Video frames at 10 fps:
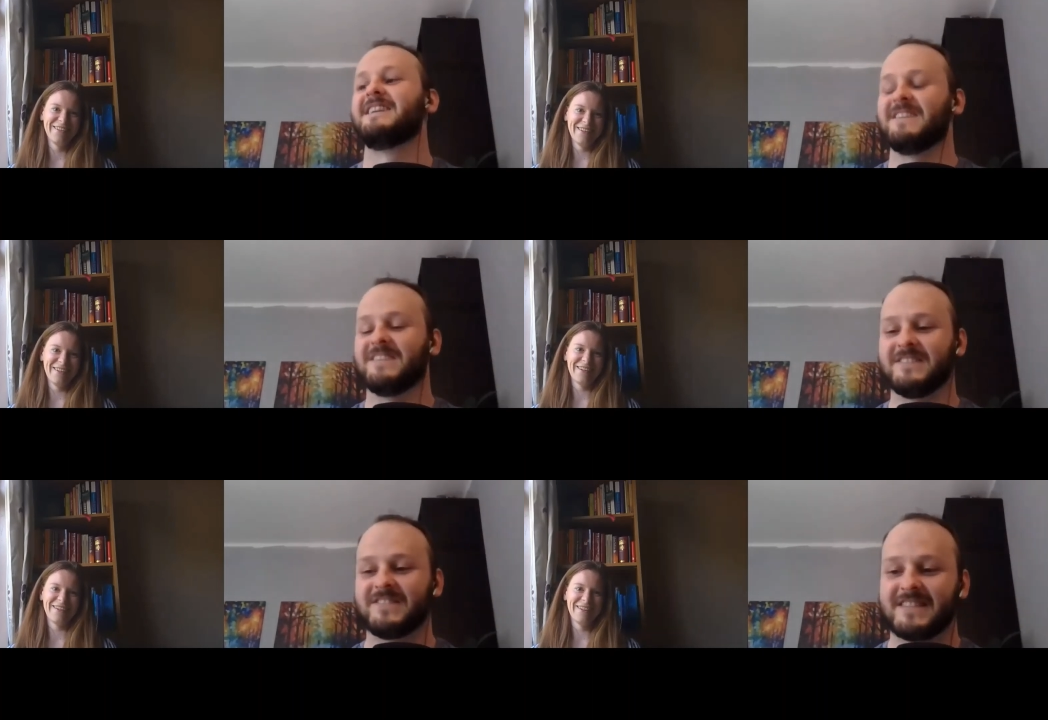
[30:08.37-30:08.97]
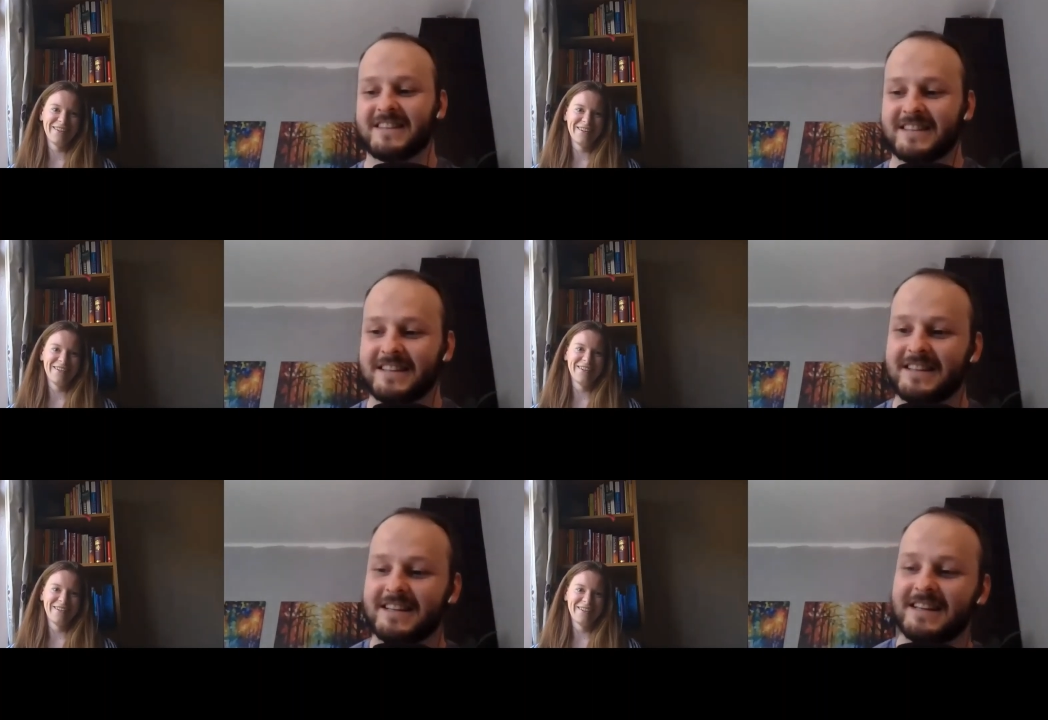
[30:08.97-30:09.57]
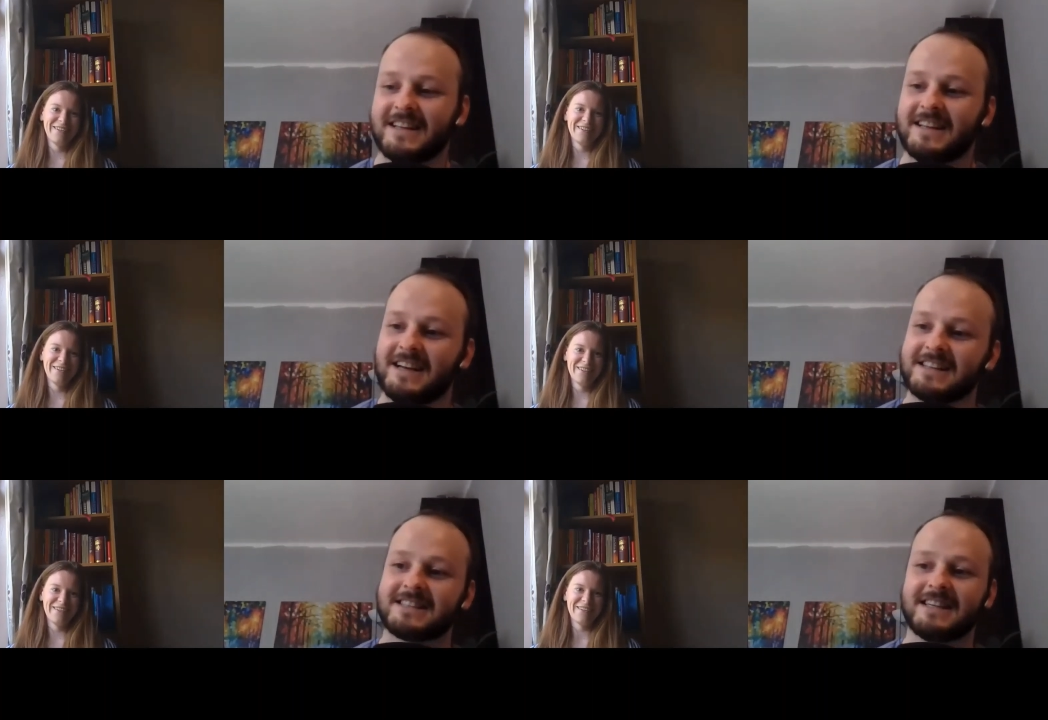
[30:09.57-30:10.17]
Speaker 1: um,
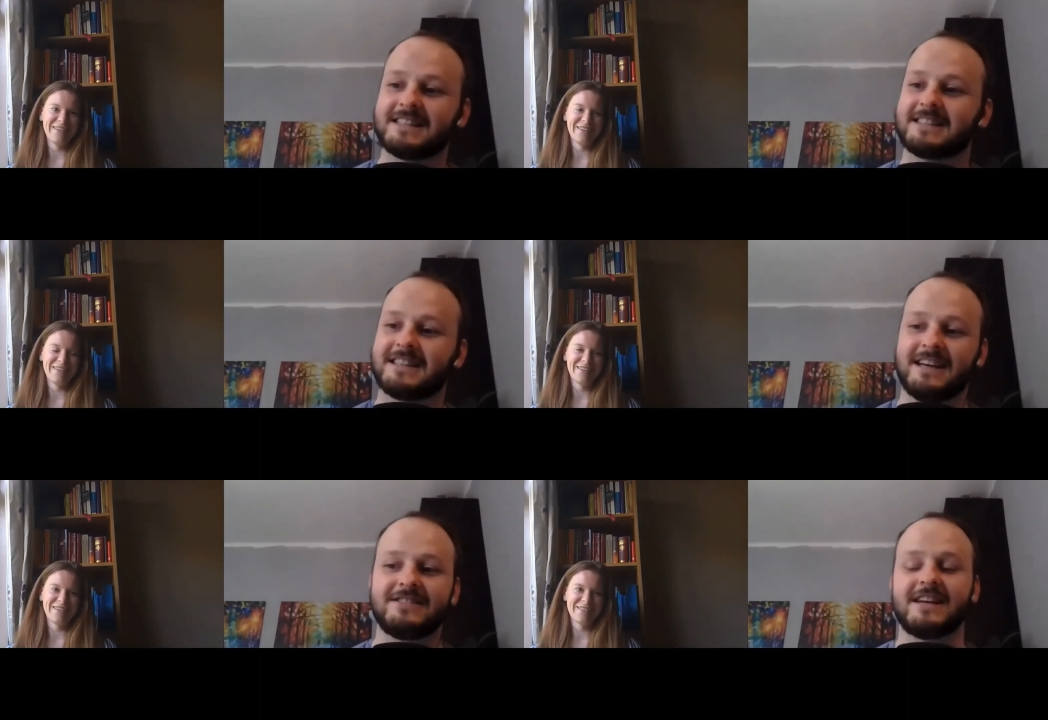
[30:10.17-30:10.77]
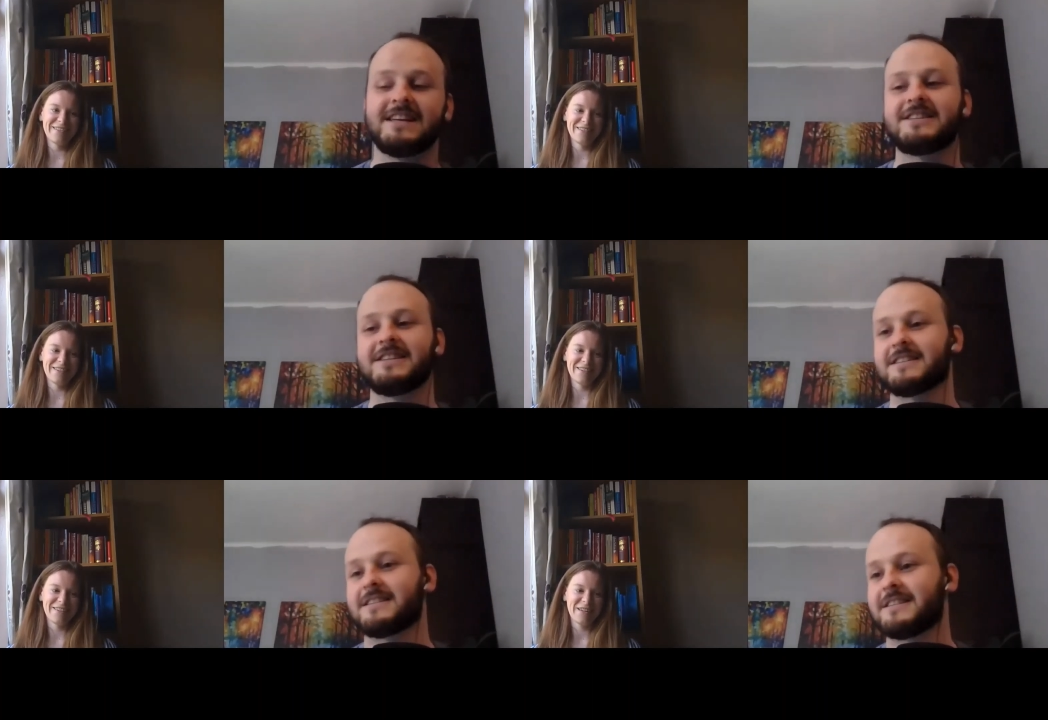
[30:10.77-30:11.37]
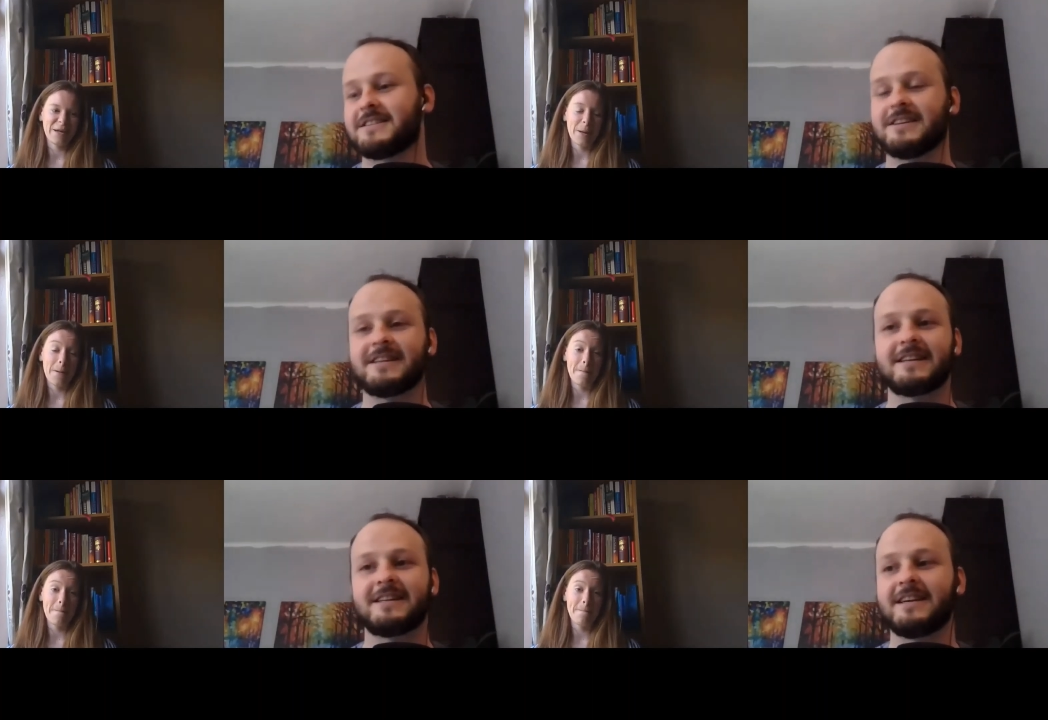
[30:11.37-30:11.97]
it's it's it's just such a
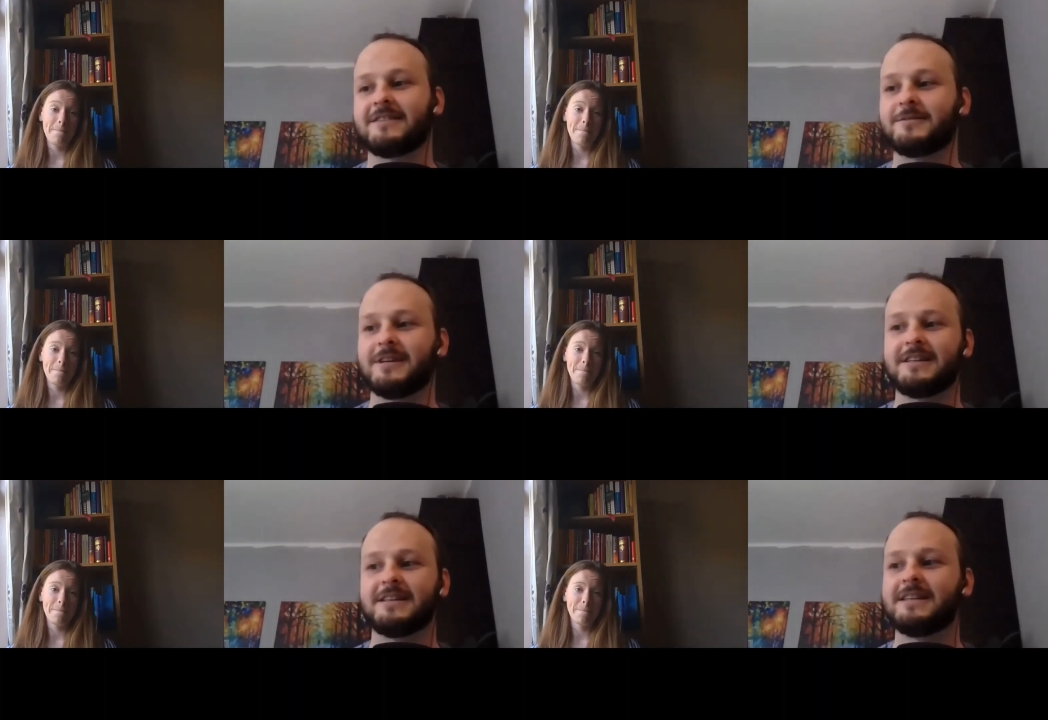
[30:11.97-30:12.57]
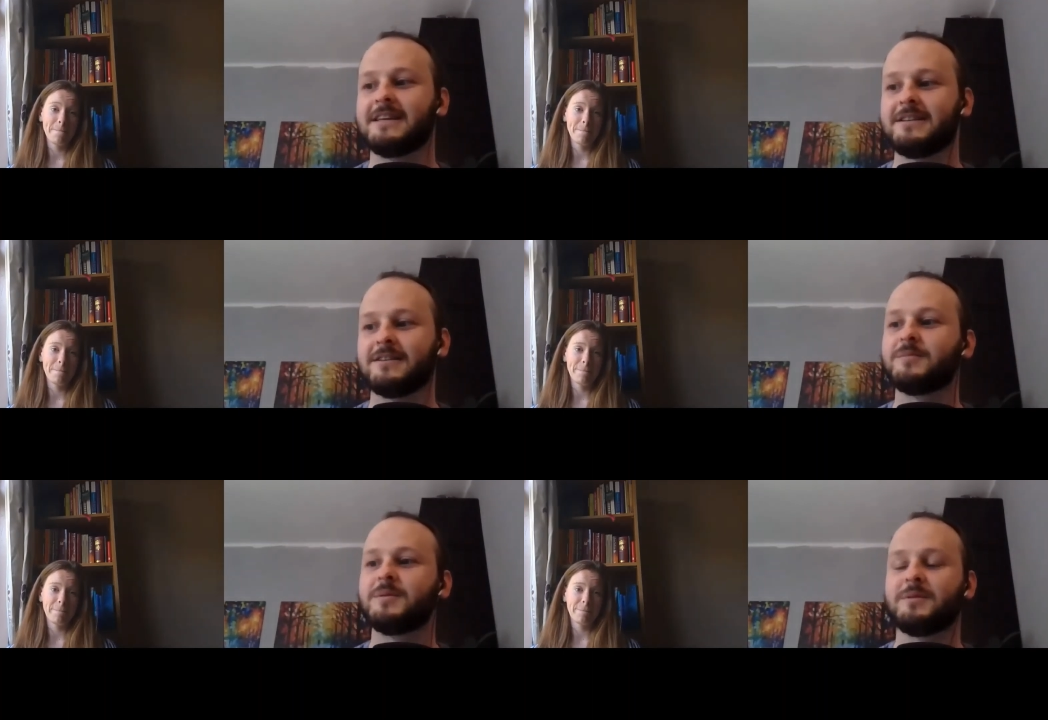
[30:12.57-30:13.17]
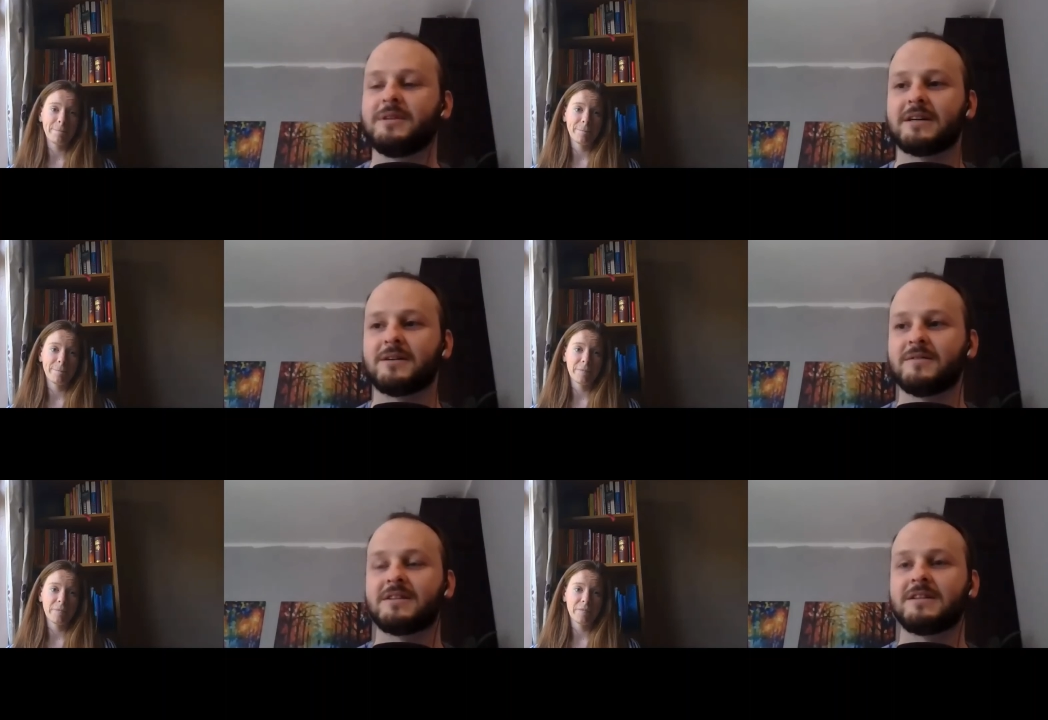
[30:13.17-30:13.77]
creative way to engage young people in that
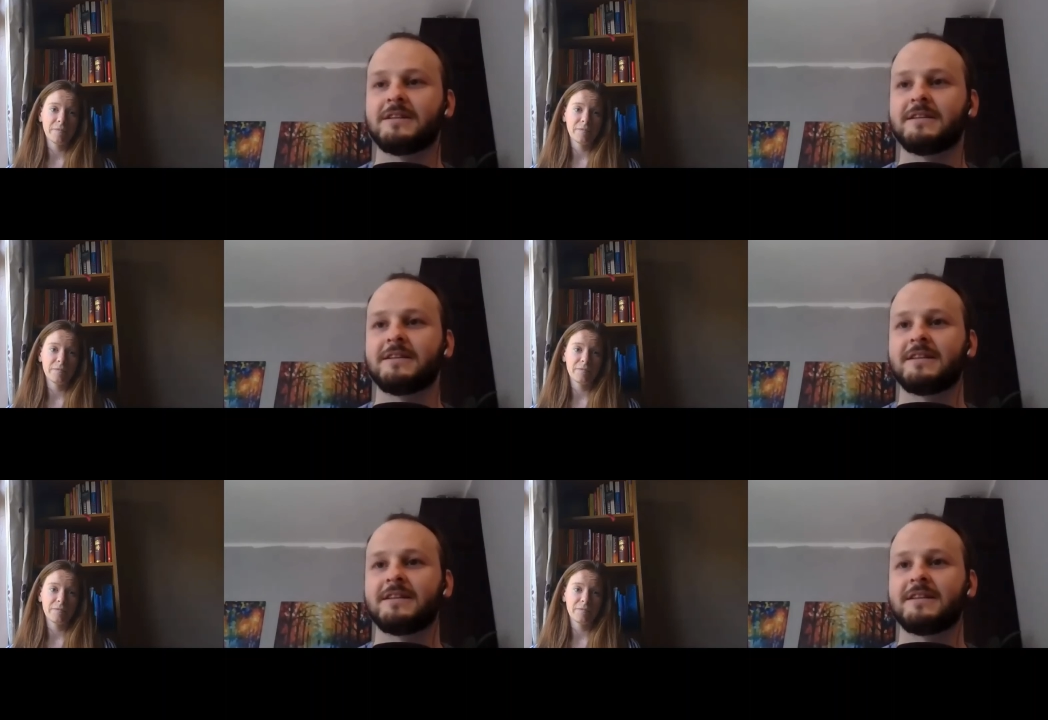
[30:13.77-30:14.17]
conversation,